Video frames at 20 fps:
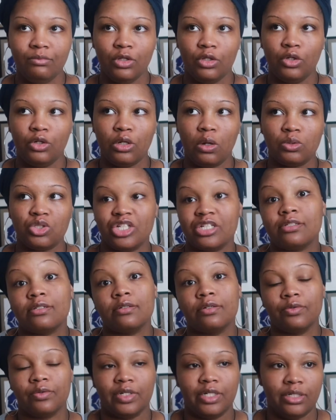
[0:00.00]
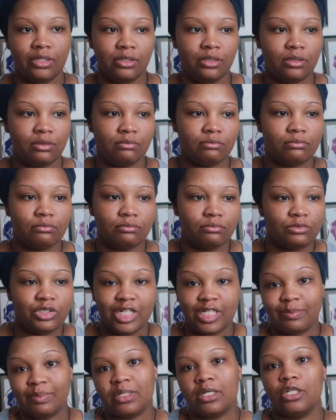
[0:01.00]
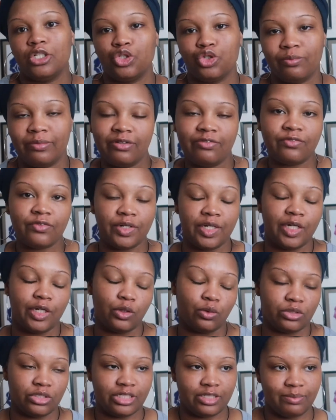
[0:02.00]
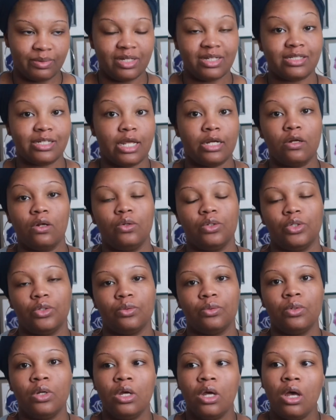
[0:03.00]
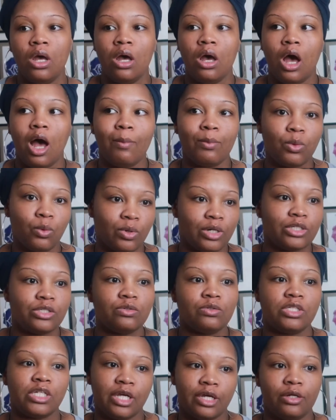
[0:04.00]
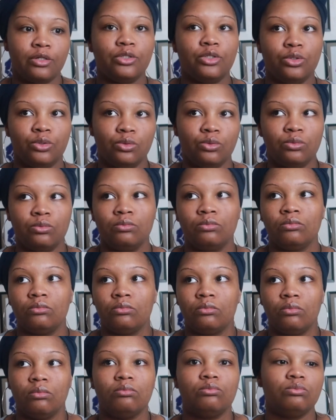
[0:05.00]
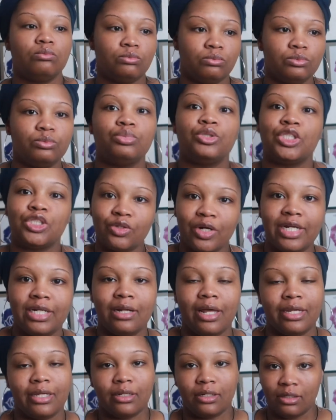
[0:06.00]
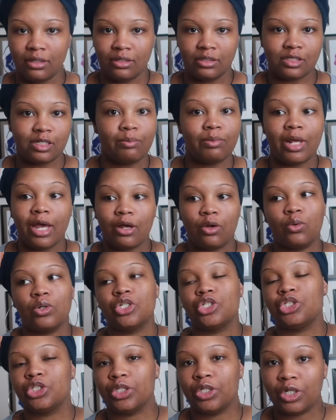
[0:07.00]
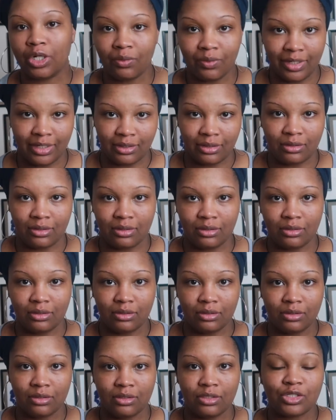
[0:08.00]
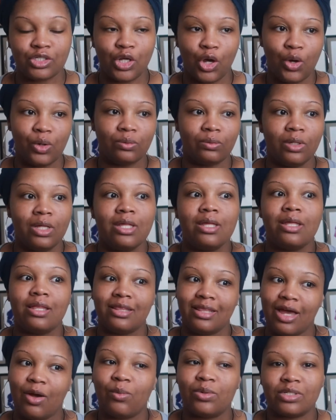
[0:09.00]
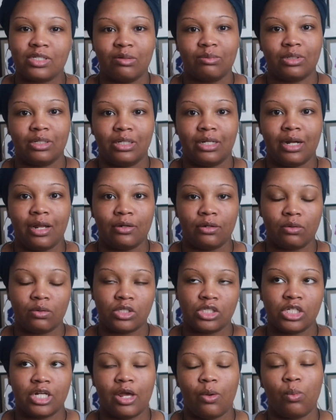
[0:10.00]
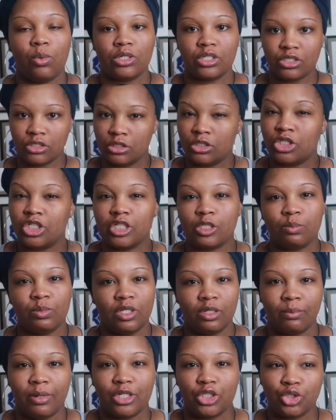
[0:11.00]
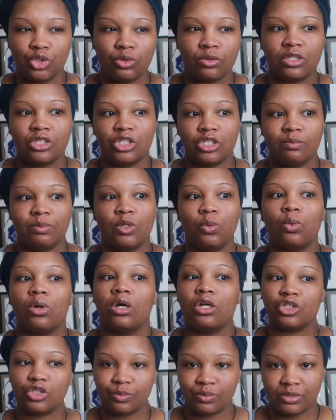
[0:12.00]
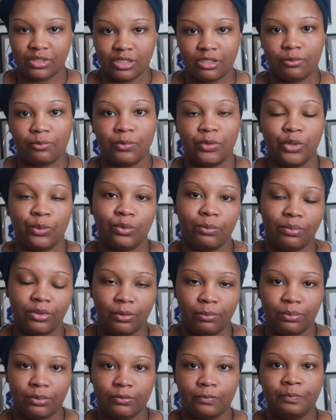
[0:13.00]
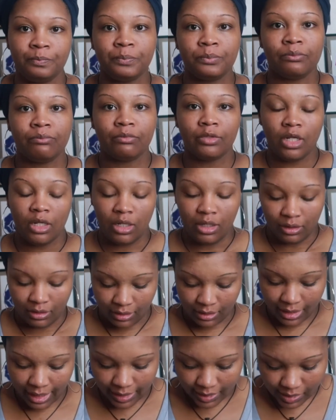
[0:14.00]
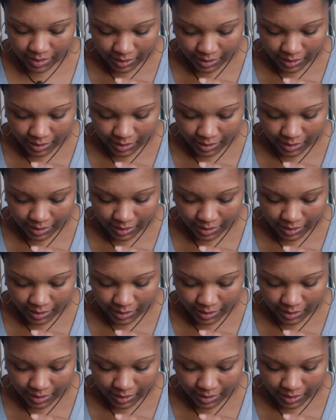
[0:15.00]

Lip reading: you know, just agree just because you're my friend or just because I know you. I'm going to tell you straight like it is. I'm not going to sugarcoat anything. So that was something that I noticed, that I wanted to just speak my truth and just be 100% real with people. The next